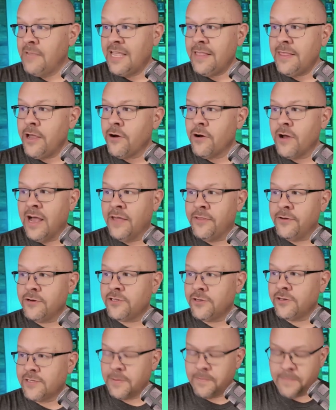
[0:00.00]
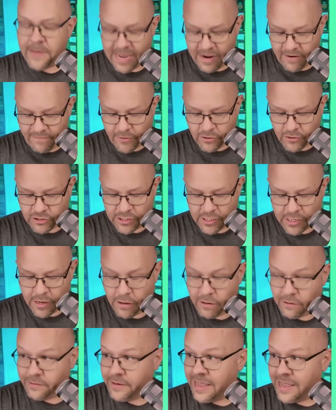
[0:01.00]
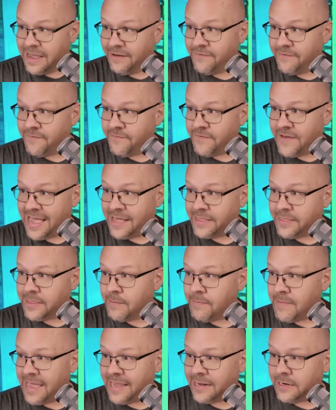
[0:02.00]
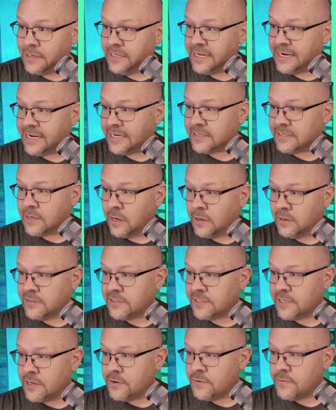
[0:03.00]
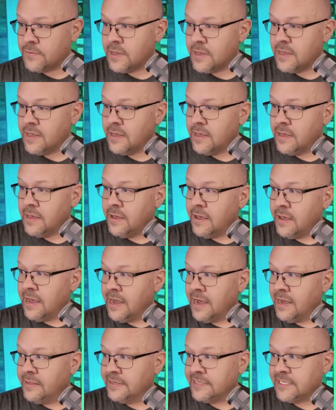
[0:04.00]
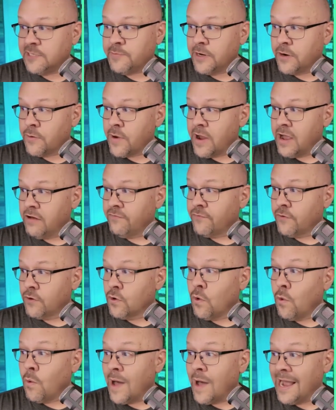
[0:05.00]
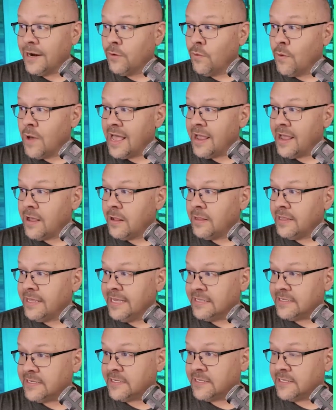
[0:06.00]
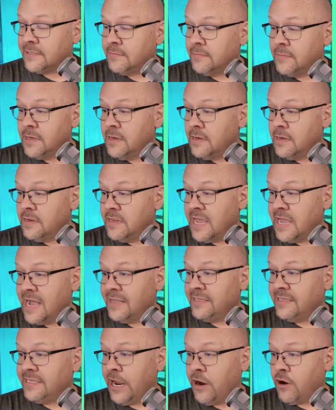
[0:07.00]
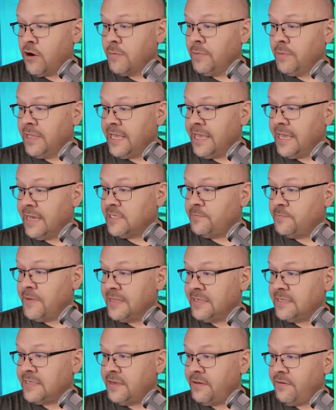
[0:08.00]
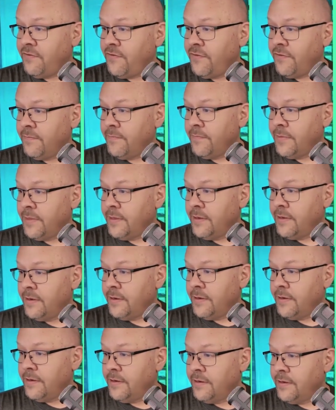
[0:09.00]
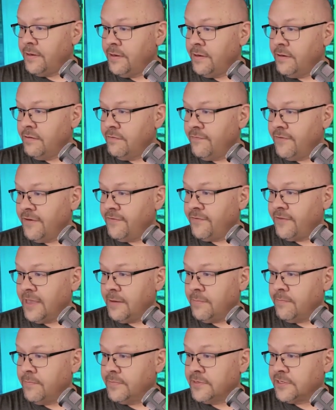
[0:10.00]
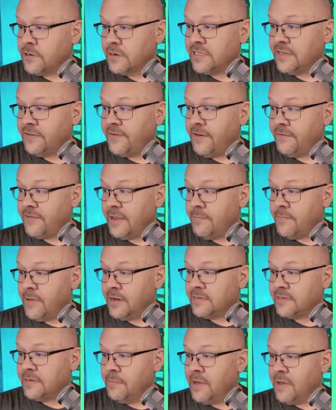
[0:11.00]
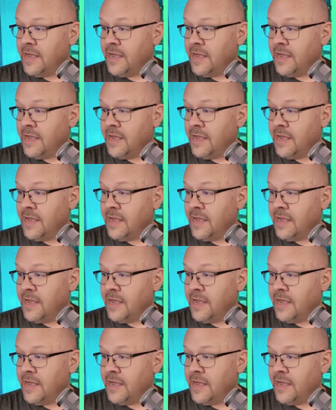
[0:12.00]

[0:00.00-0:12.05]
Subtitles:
And there are others. There's a paid version called Fathom Analytics also. This has been around for quite a while. It's not terribly expensive. Starts at $15 a